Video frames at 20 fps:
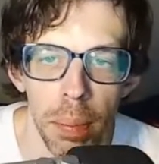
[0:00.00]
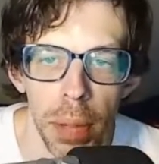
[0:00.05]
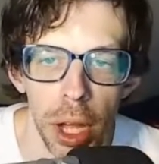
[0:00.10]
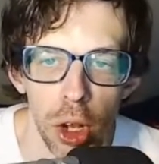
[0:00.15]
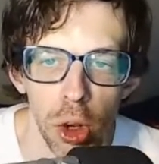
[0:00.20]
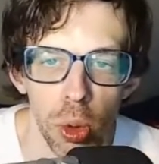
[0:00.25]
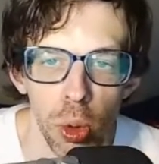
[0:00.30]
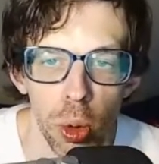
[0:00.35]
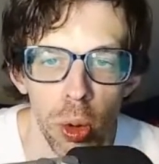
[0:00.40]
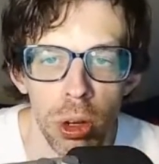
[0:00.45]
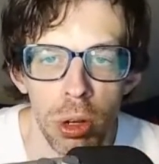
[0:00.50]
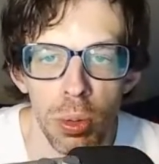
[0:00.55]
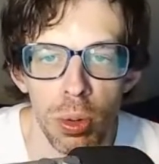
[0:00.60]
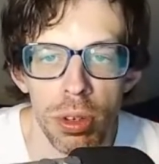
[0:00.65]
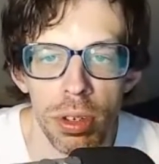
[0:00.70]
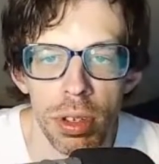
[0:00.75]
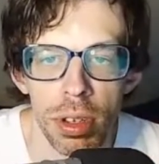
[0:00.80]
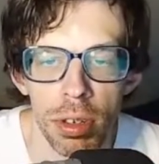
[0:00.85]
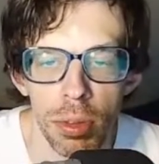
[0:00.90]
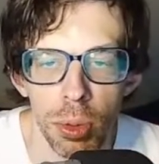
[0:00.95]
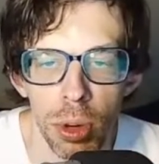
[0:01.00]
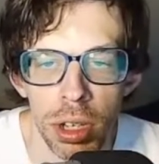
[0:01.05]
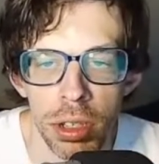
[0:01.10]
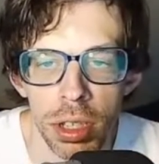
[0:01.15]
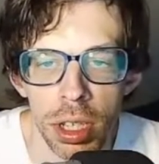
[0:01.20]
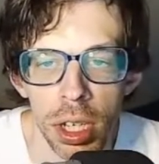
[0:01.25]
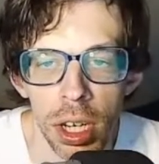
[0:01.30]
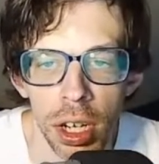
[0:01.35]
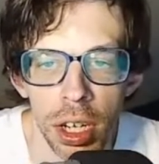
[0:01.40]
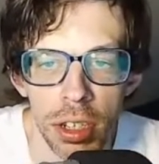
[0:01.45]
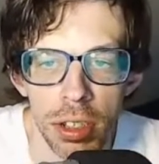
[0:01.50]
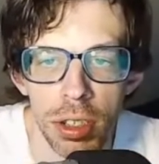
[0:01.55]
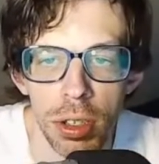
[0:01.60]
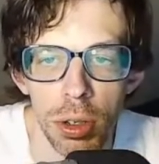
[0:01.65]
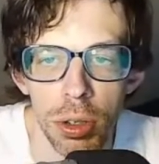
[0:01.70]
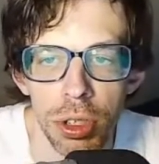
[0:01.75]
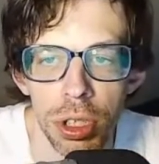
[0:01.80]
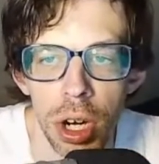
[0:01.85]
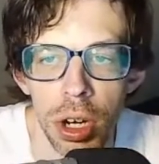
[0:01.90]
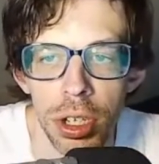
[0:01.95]
McElroy was arrested on
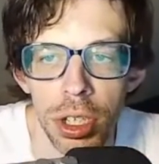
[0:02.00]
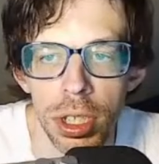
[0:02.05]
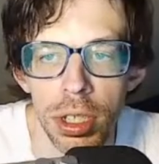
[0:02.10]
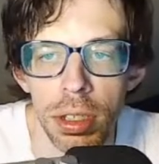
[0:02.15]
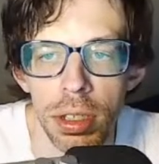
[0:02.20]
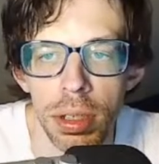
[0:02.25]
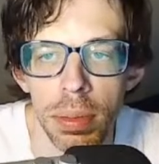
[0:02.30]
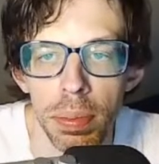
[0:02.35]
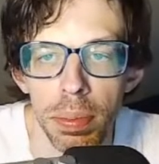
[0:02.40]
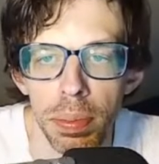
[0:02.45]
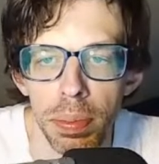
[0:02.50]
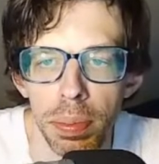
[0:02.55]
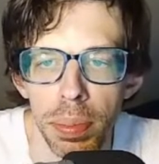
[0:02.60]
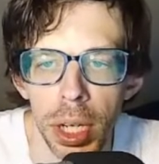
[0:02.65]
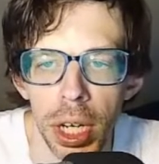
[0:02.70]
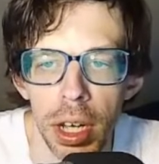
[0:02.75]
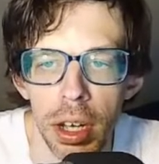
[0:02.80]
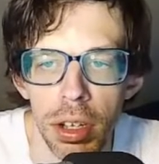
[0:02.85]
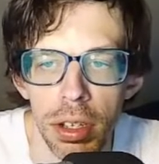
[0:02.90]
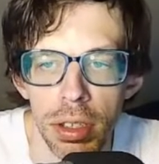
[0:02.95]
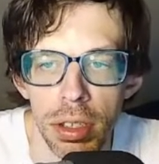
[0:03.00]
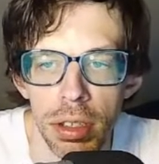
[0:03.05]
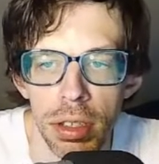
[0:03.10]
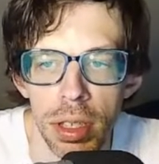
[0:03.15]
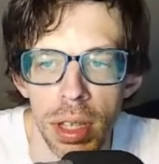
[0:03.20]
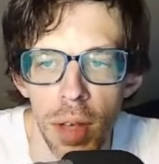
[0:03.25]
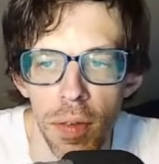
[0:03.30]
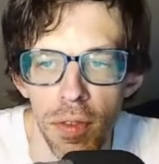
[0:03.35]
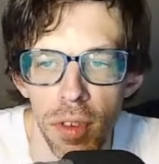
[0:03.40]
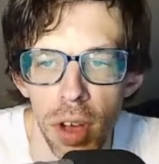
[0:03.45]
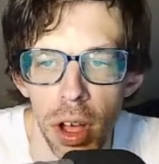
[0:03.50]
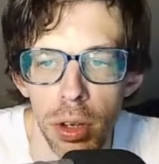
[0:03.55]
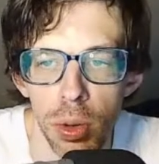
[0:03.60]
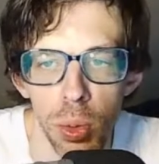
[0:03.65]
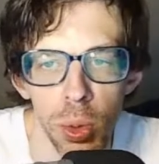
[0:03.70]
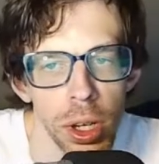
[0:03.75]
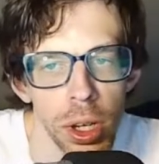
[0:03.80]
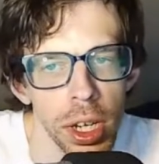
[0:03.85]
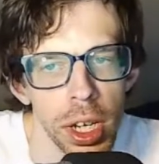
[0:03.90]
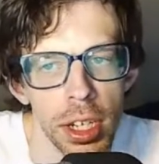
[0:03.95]
assault charges, but Alice's
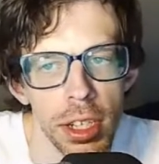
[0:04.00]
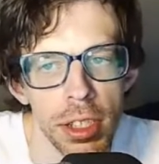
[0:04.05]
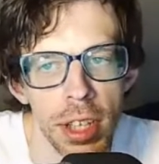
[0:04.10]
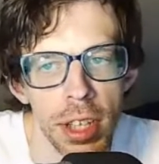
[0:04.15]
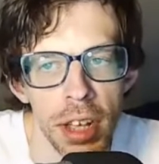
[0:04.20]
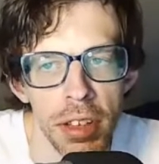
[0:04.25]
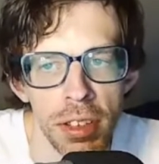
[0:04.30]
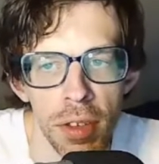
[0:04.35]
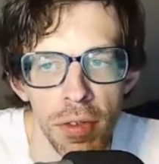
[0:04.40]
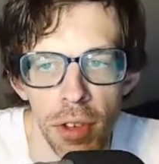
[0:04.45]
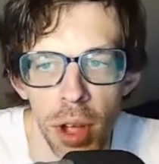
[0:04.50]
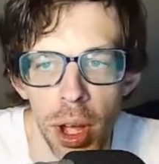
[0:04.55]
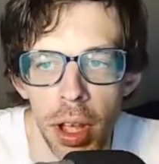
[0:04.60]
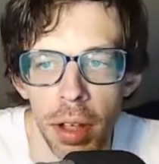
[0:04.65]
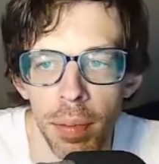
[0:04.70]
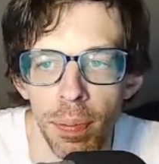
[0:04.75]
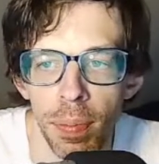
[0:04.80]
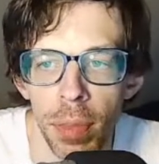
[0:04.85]
stepfather would need to testify.